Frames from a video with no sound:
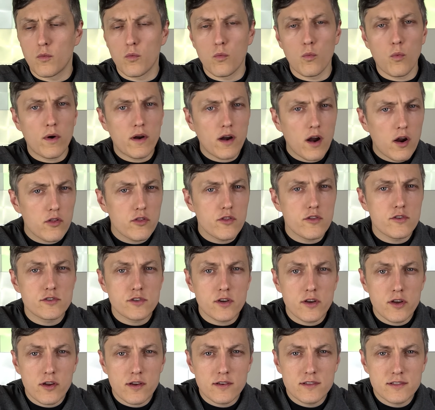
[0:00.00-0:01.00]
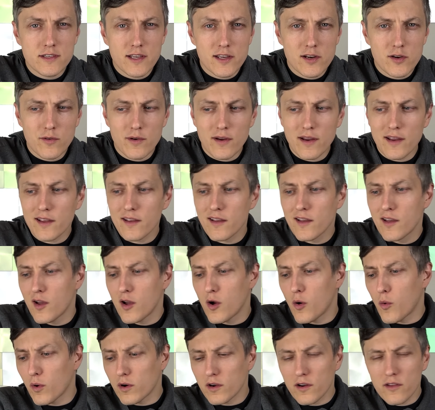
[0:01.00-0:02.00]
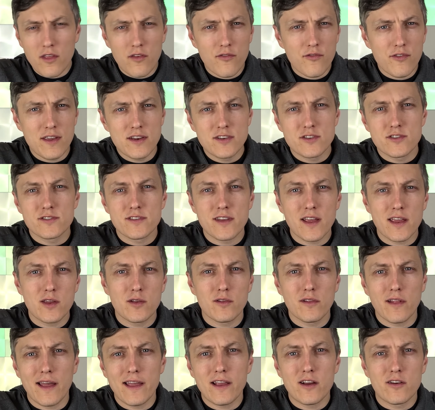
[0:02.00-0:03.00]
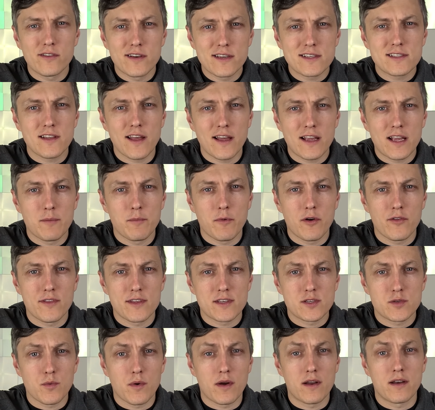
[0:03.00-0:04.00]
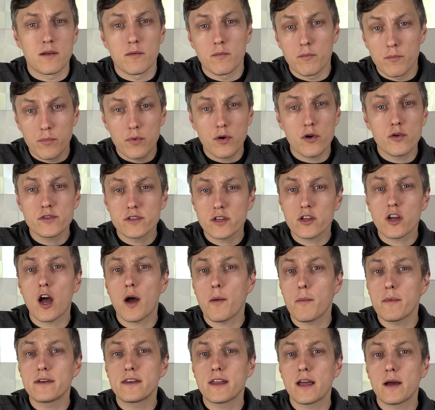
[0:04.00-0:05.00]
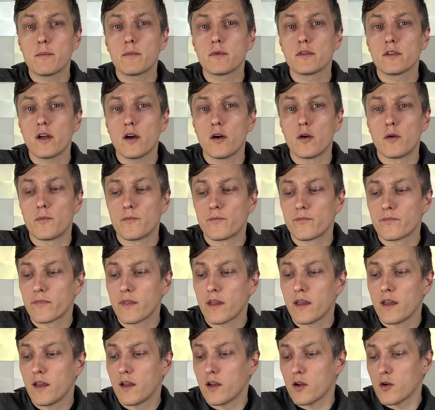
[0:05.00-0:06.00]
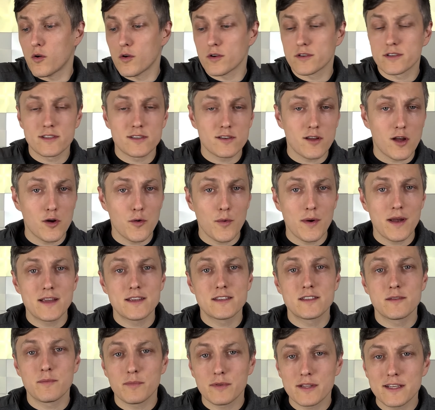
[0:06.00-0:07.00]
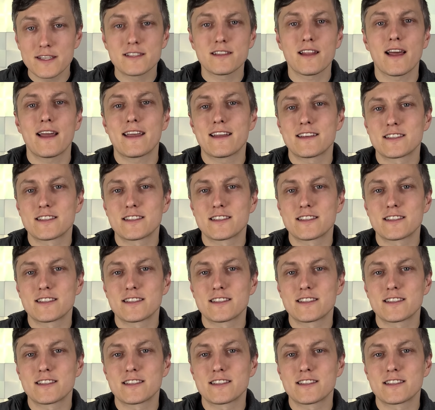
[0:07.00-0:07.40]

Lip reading: what others are you considering? What are the features that you like or dislike about this one? Post a comment down below. Of course, as always, please like